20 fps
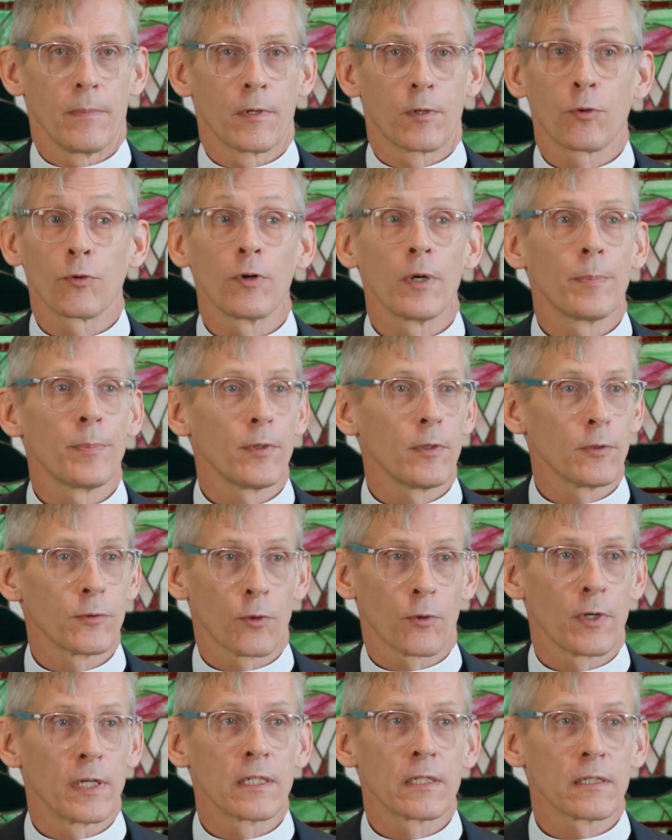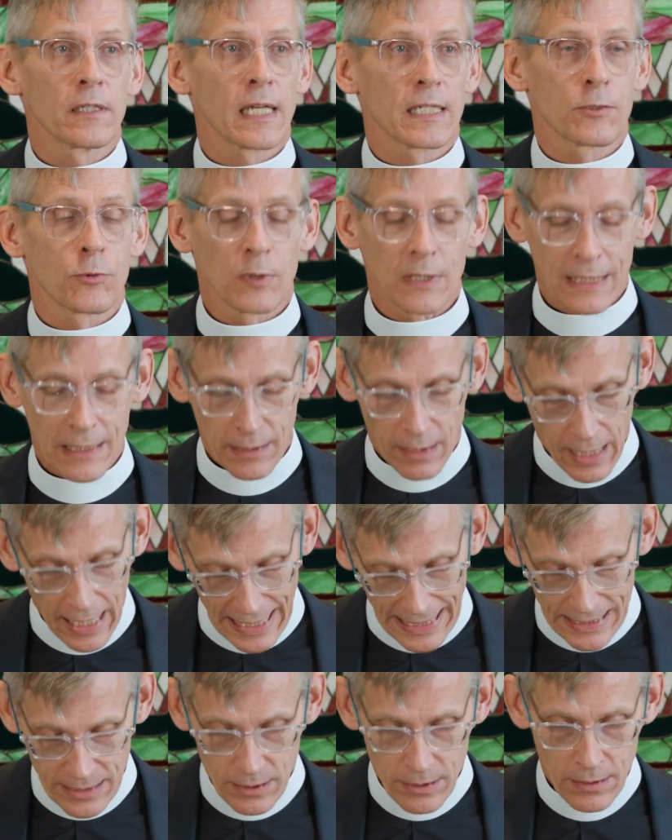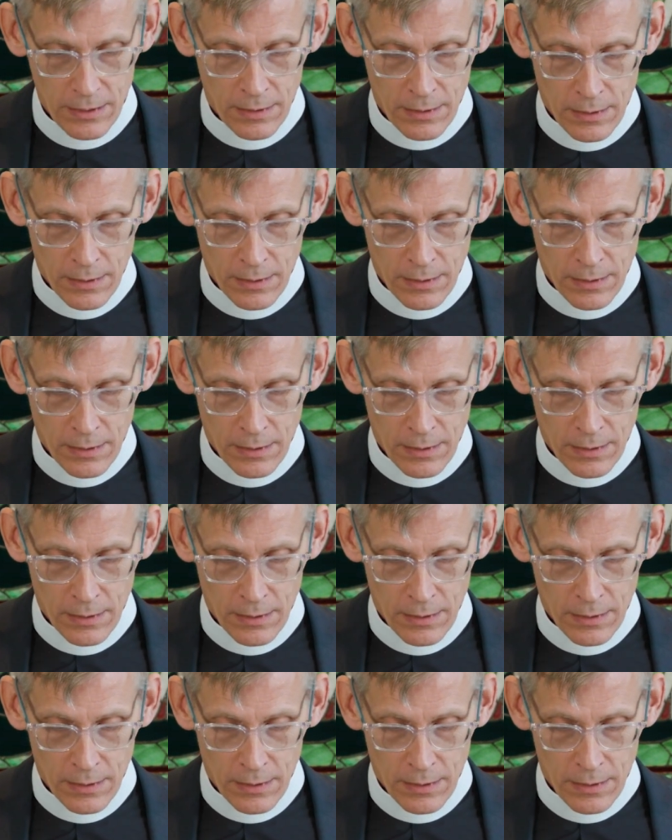crippled or intellectually light